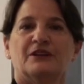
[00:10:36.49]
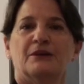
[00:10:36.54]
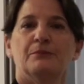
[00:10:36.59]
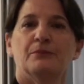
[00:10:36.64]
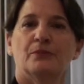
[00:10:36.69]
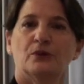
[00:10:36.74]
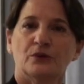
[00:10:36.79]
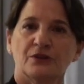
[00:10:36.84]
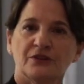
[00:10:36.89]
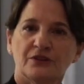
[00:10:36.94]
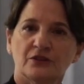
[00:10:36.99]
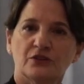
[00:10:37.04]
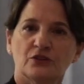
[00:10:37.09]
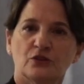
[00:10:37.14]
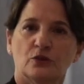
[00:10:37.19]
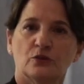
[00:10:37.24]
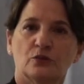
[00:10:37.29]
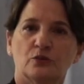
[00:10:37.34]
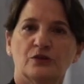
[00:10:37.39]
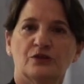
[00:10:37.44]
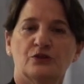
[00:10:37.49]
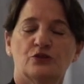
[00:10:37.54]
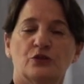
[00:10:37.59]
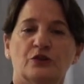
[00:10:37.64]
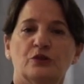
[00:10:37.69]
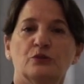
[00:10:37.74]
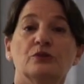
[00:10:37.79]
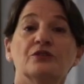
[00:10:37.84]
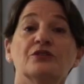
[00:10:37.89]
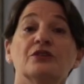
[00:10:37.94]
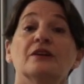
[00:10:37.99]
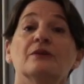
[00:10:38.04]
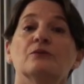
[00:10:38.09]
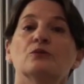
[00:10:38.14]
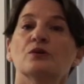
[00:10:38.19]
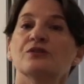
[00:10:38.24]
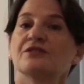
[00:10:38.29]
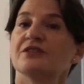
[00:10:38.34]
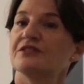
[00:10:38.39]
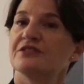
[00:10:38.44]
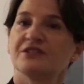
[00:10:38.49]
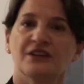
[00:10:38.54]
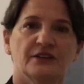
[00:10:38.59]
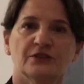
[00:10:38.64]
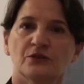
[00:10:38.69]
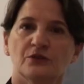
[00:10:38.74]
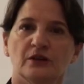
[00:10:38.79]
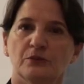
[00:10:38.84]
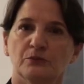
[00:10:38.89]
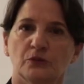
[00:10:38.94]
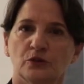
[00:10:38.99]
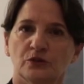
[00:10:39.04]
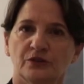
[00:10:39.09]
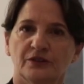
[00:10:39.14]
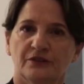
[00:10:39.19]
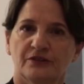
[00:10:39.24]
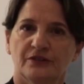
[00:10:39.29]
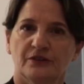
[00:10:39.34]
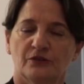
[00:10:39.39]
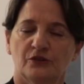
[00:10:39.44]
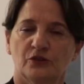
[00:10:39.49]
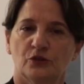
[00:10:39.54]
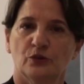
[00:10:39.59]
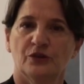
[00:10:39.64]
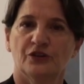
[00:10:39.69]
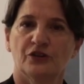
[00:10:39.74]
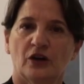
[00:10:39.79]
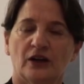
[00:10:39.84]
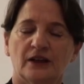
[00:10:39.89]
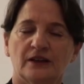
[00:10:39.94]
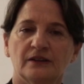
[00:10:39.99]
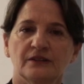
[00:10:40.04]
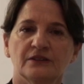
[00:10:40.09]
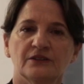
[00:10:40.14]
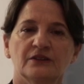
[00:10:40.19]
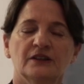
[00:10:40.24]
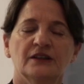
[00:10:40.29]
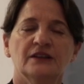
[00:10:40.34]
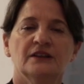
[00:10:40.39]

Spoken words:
the importance of Jerusalem was a central motif in Jewish art.